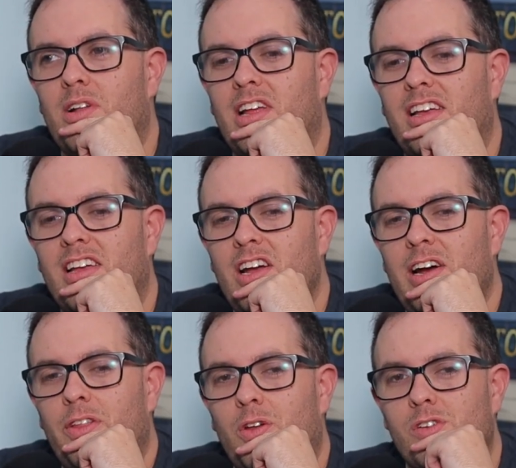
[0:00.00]
Like,
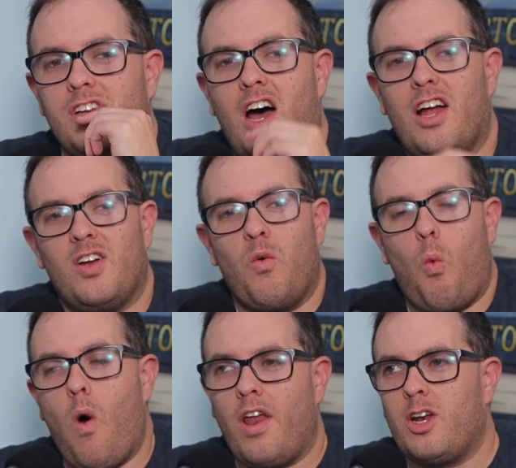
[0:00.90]
there's not
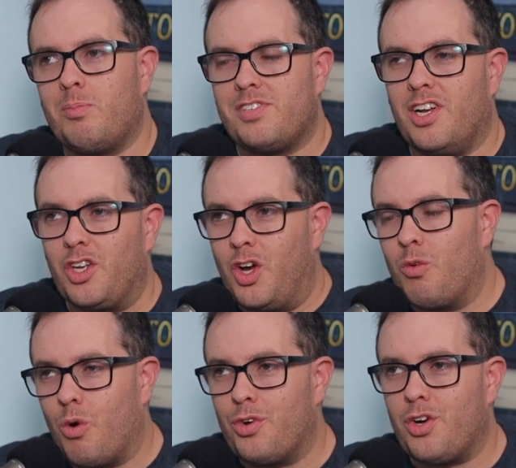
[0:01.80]
100% good
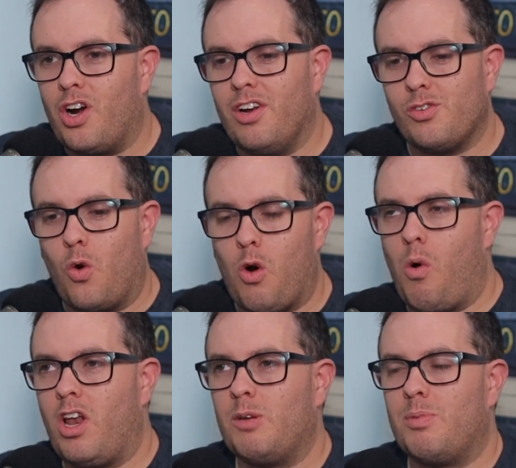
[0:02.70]
Rosharans or
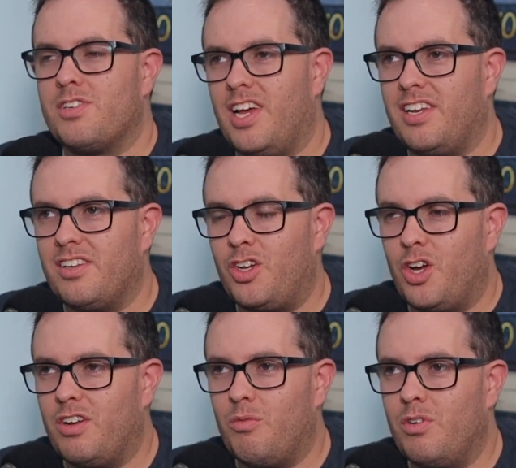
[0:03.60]
100%
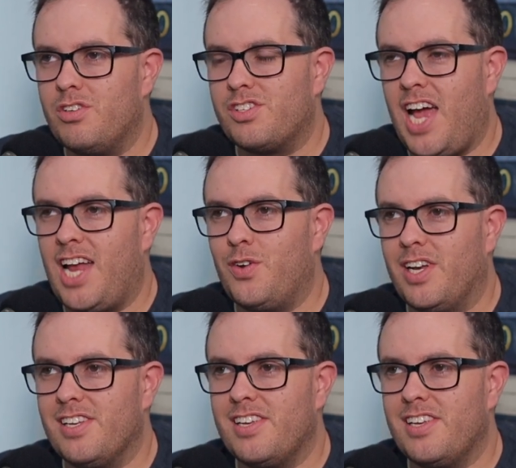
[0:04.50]
good Scadrians.